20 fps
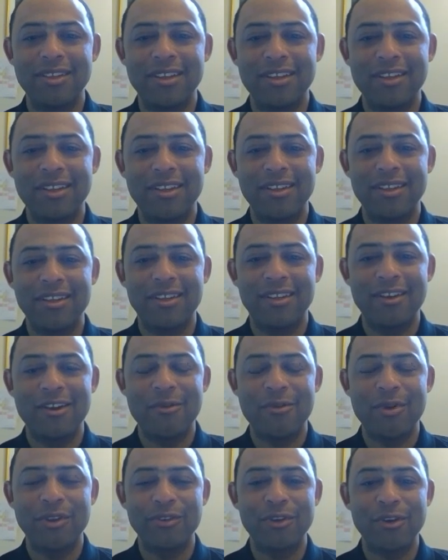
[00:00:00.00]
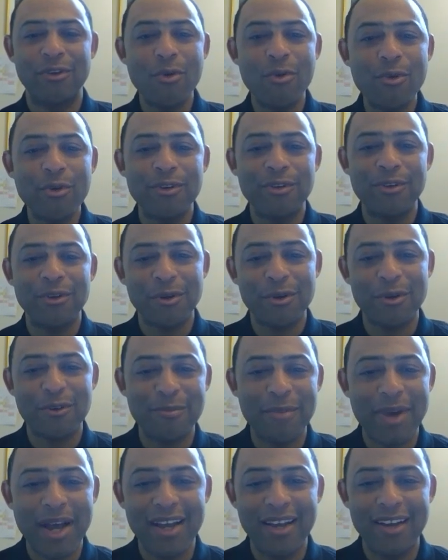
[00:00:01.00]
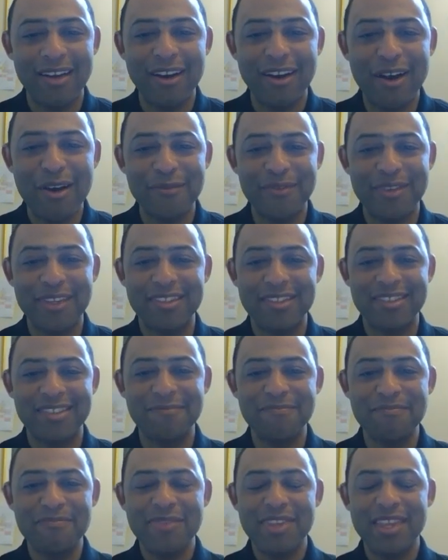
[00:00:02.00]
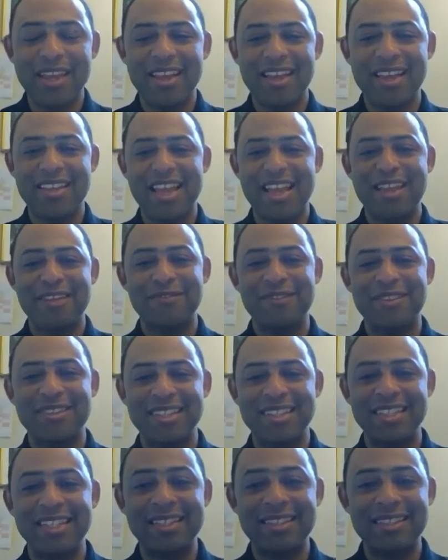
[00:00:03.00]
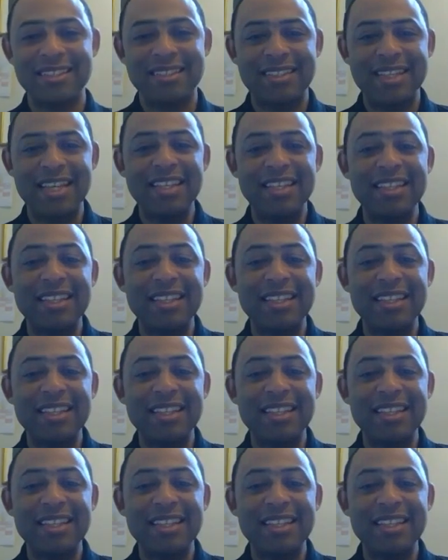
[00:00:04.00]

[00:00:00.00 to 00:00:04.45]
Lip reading: around the corner of my office and I visited St.